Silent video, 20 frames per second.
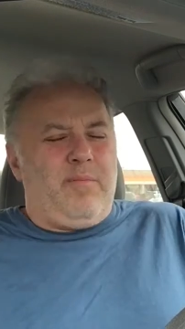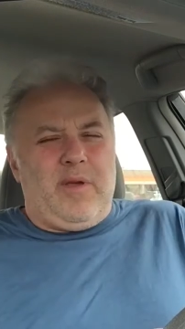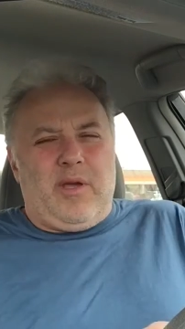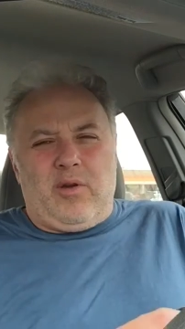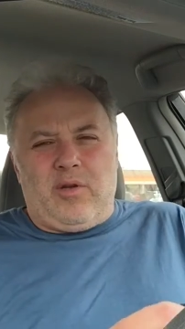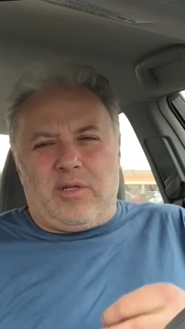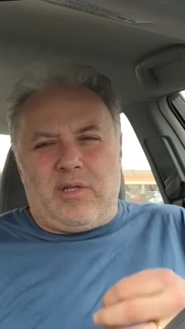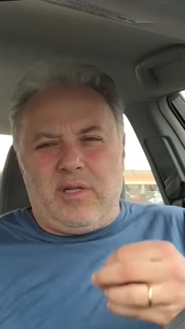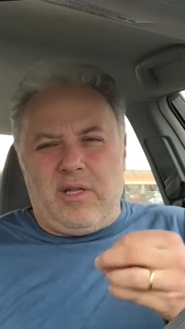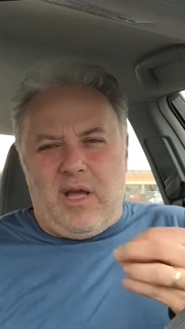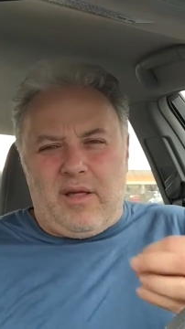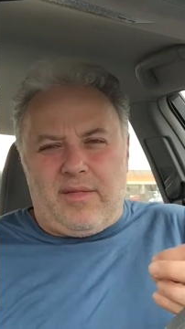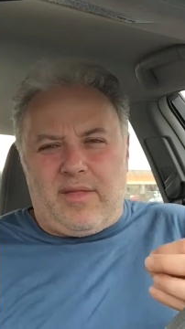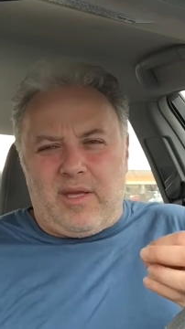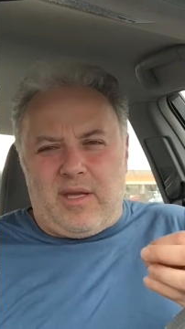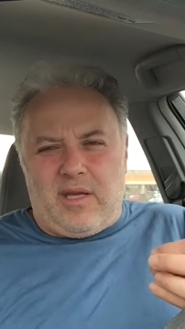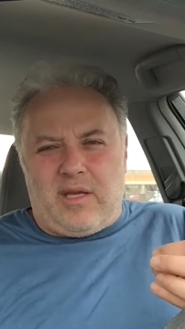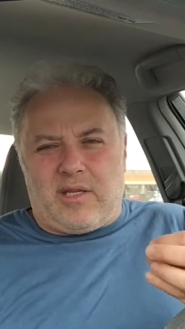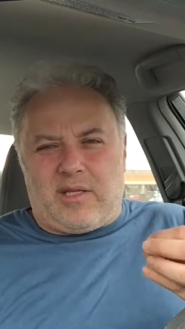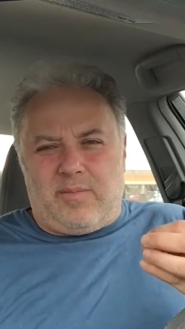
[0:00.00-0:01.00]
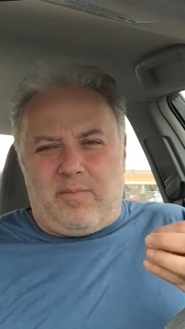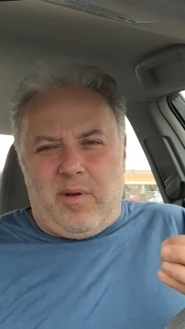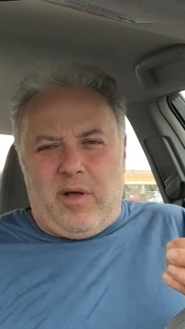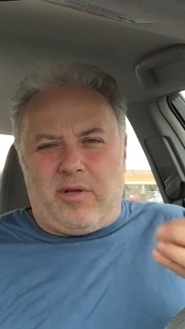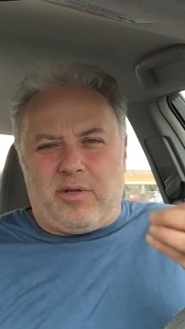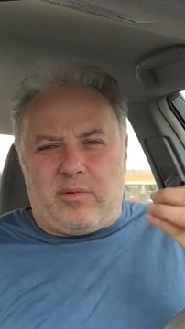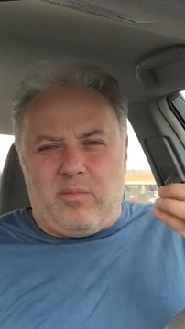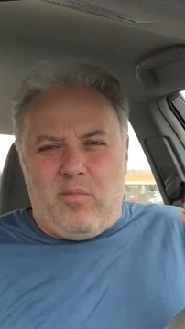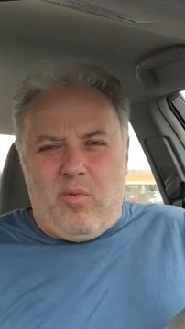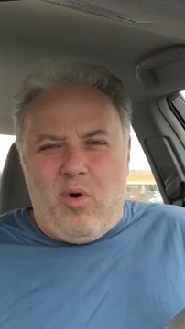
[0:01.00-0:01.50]
Because nothing
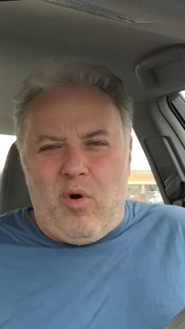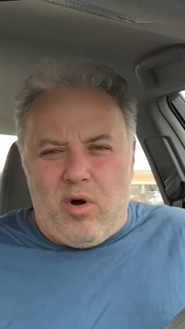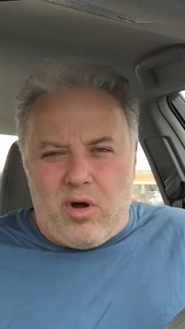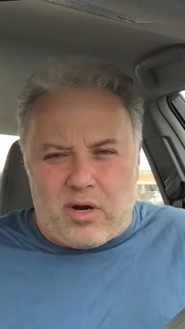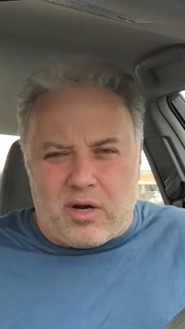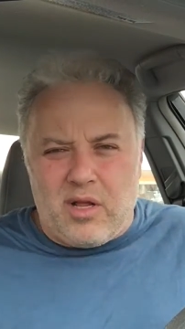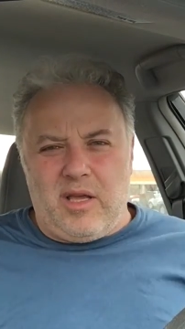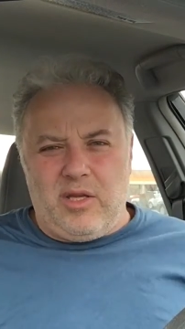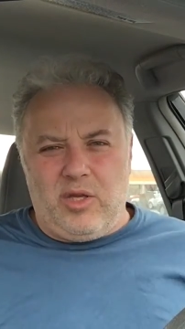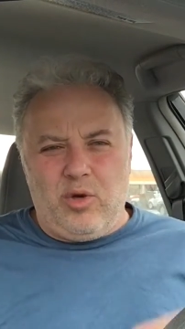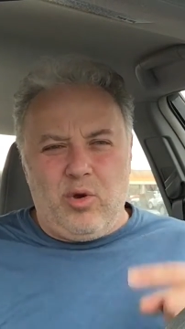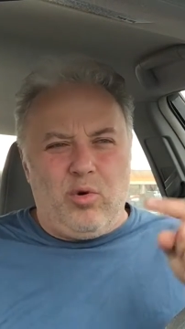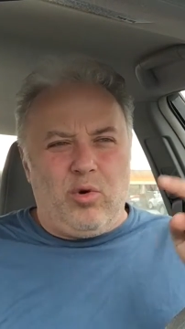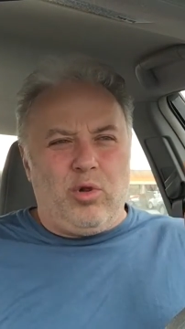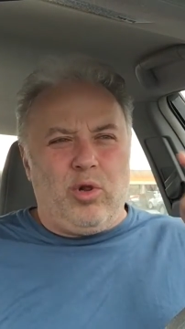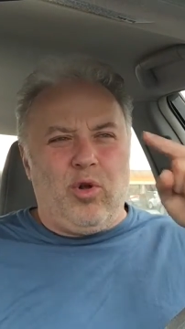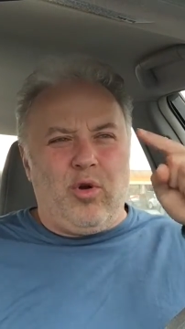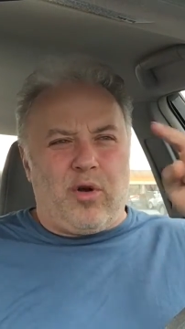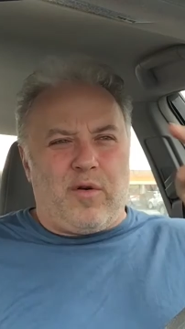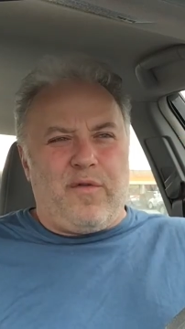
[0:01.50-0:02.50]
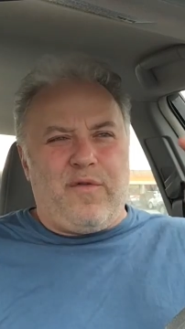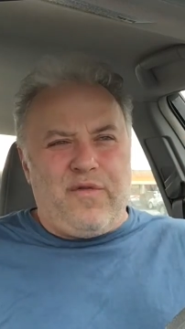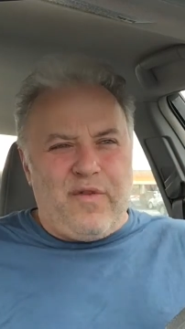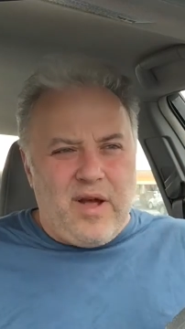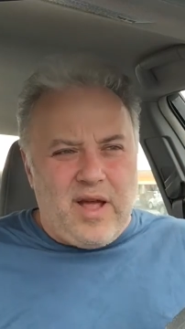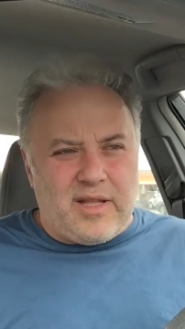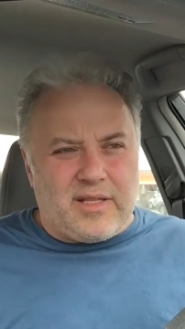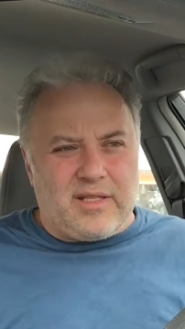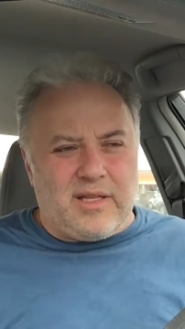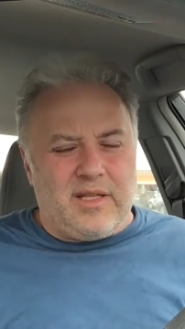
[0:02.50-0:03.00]
spells more "you look
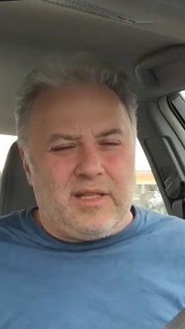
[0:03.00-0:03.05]
fat,